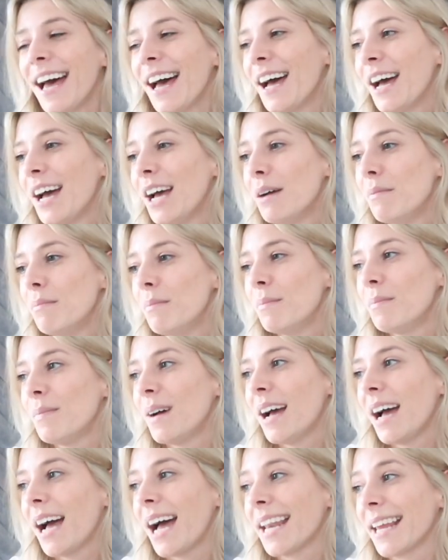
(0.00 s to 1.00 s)
And
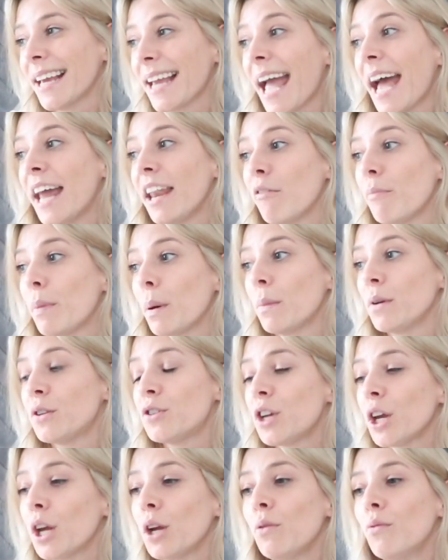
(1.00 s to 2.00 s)
again, I've been with
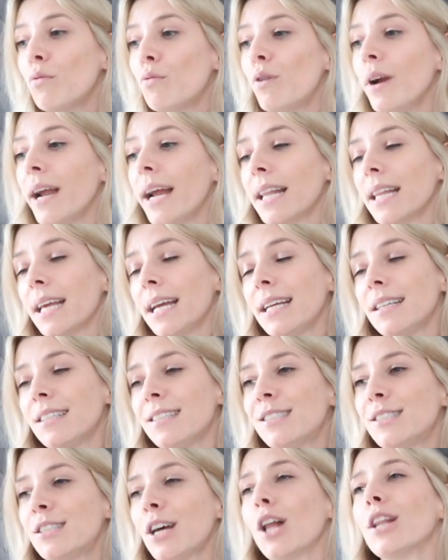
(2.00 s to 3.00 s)
two really
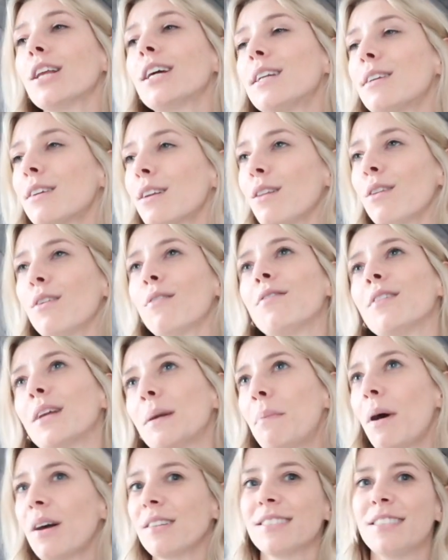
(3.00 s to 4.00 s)
solid, lovely,
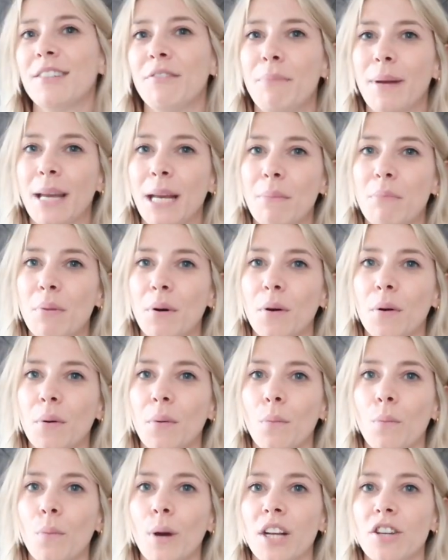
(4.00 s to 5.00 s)
positive
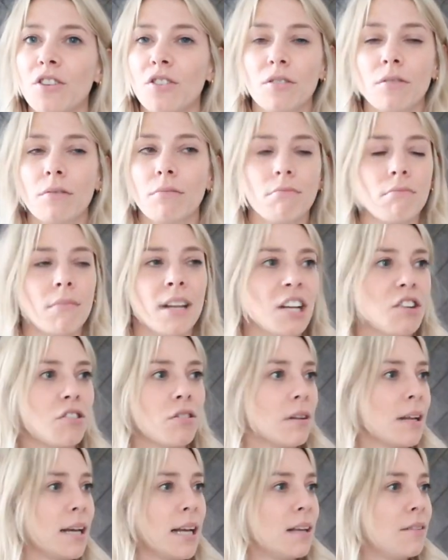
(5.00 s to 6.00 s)
people, which
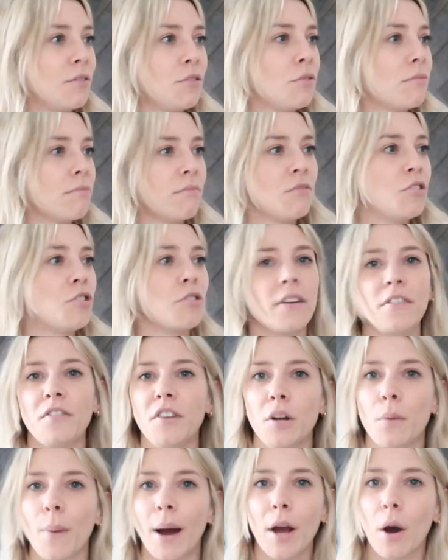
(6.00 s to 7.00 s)
literally
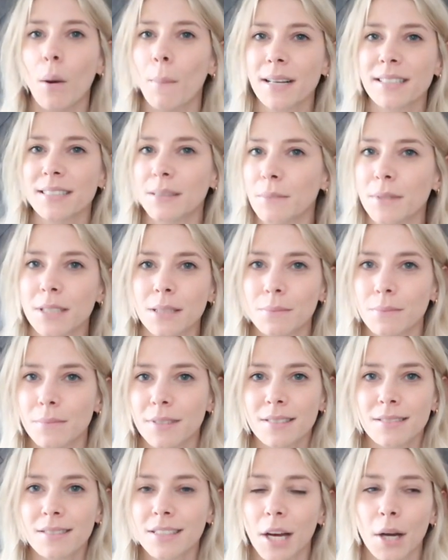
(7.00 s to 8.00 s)
drifted away all my
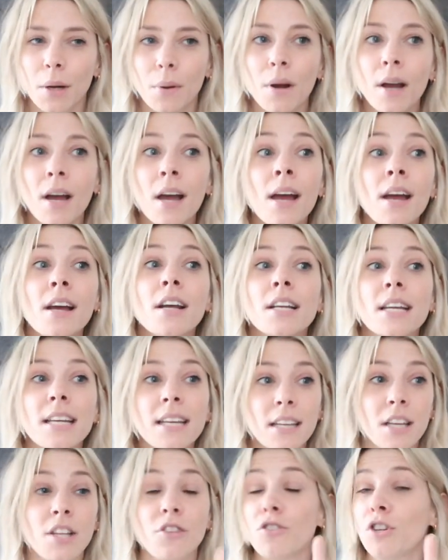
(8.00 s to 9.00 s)
symptoms. So
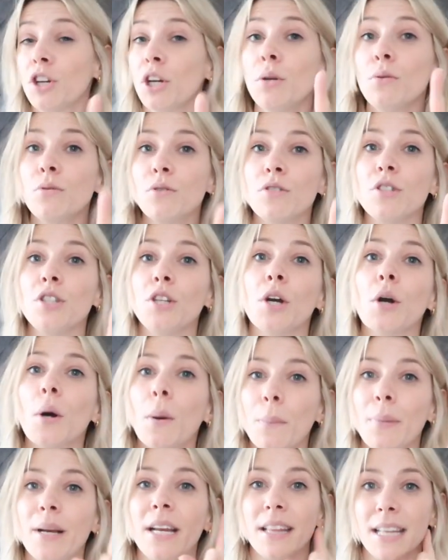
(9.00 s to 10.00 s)
choose your
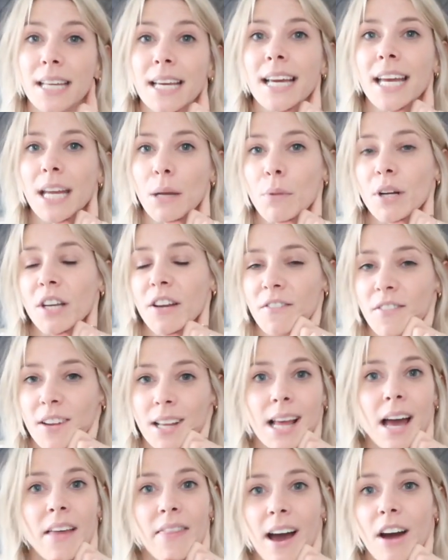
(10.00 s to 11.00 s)
company that you keep when you
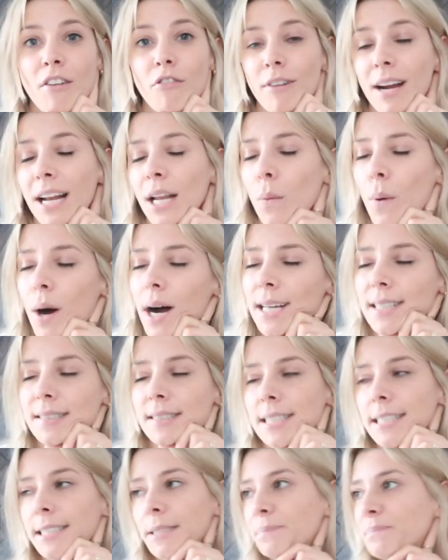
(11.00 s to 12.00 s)
feel like that really
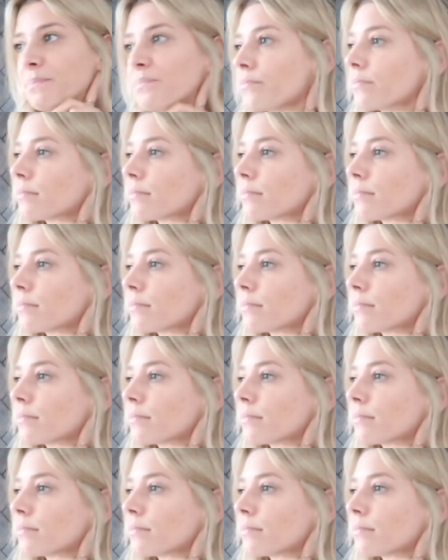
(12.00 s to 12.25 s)
wisely.